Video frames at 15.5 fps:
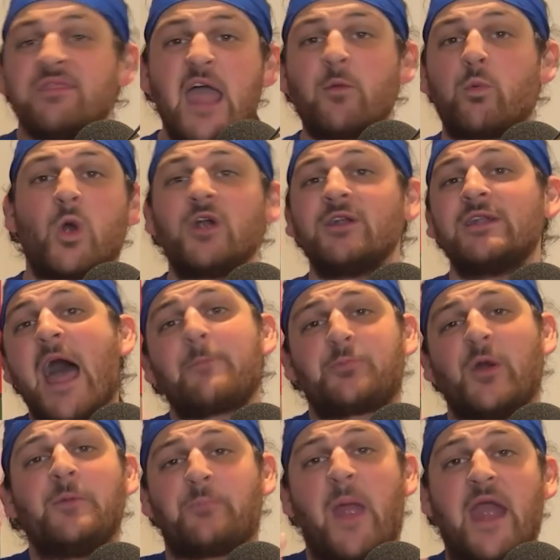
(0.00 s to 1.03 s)
They were
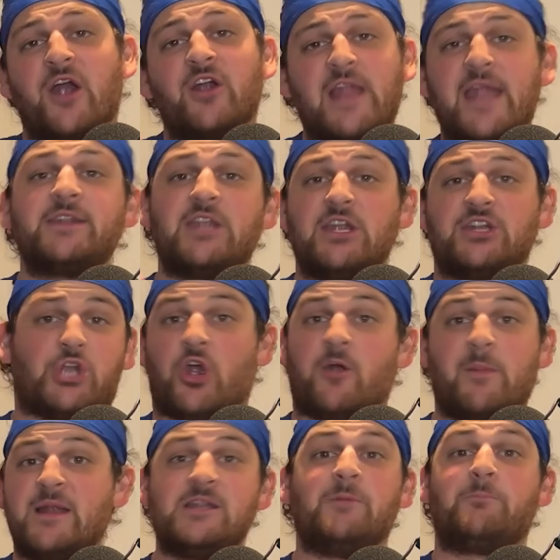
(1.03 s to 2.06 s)
not prepared and
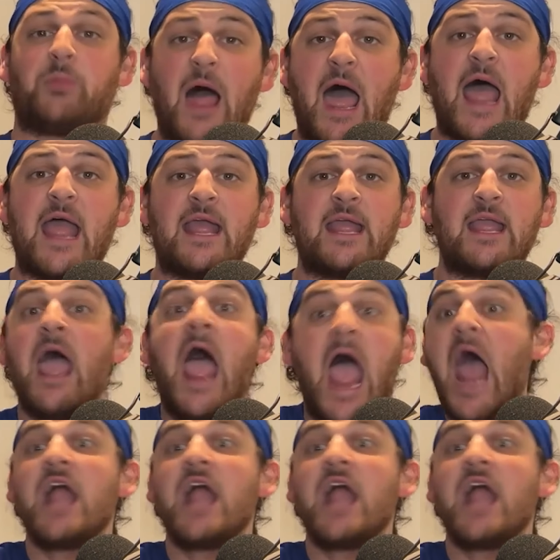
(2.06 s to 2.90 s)
determined to play.